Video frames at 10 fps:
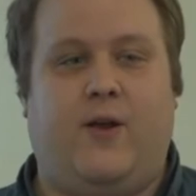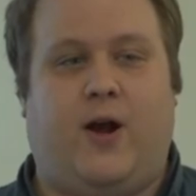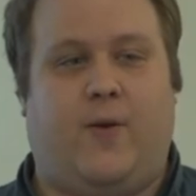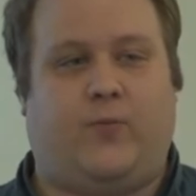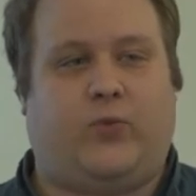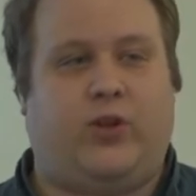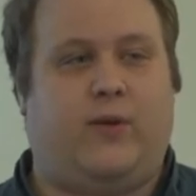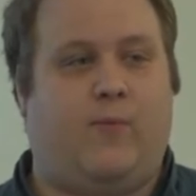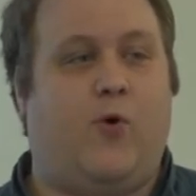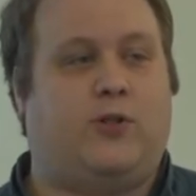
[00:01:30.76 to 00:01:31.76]
um, the
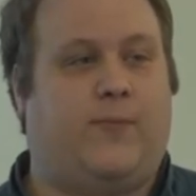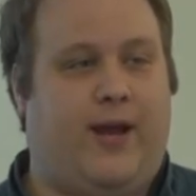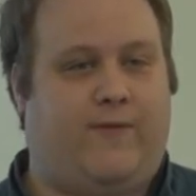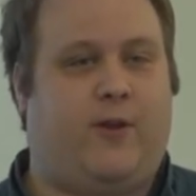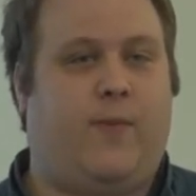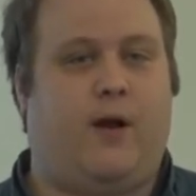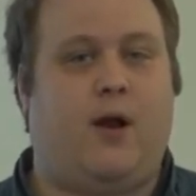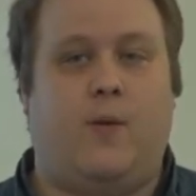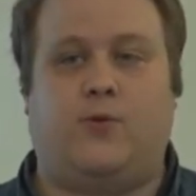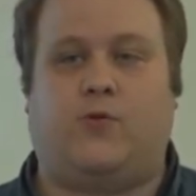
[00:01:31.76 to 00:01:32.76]
most bang for the buck
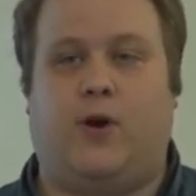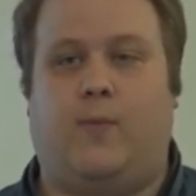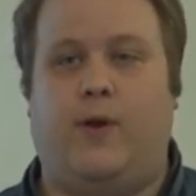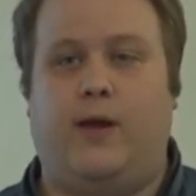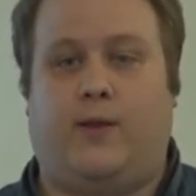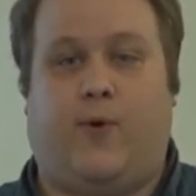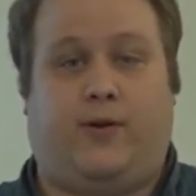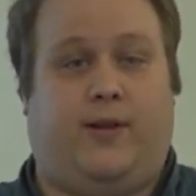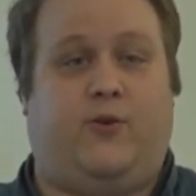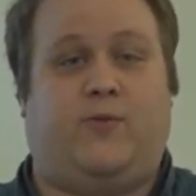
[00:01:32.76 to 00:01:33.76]
comes from the
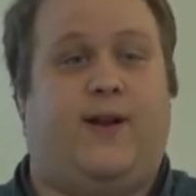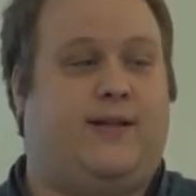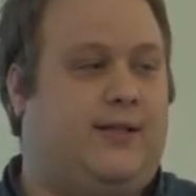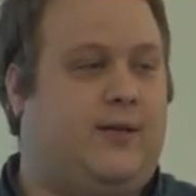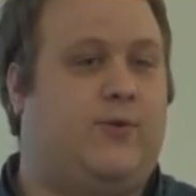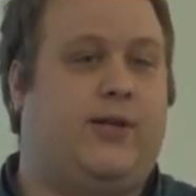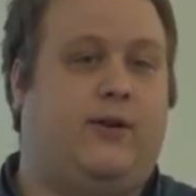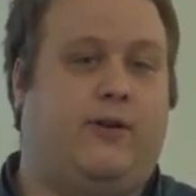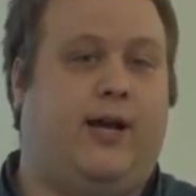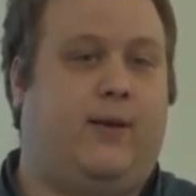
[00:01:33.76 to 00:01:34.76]
part that you're spending 60% of
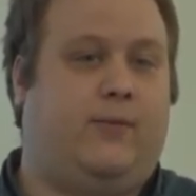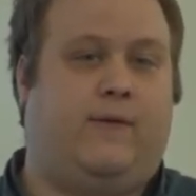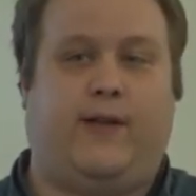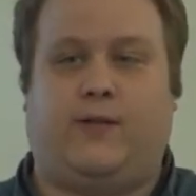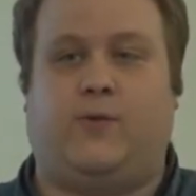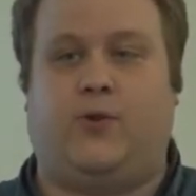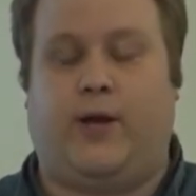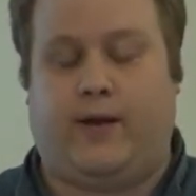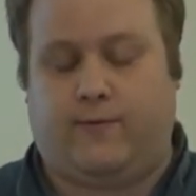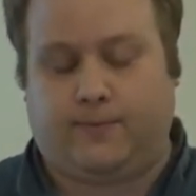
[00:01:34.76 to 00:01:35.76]
your time, if that's what you
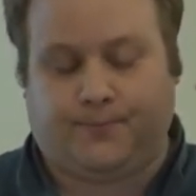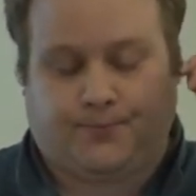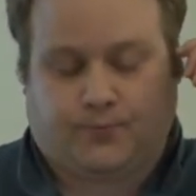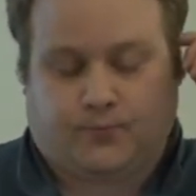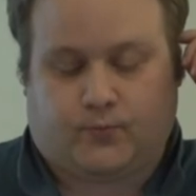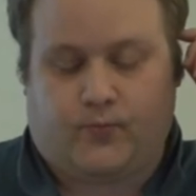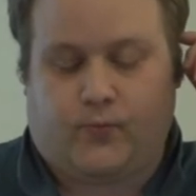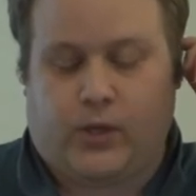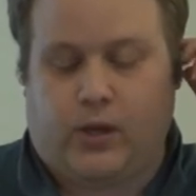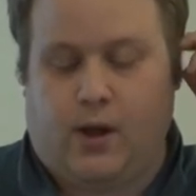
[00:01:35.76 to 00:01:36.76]
have.
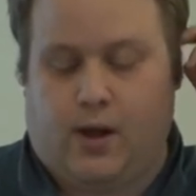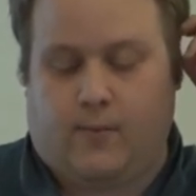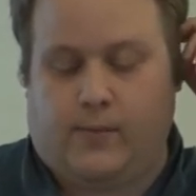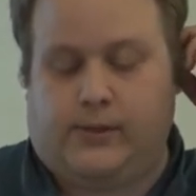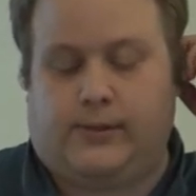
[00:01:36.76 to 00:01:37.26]
Um,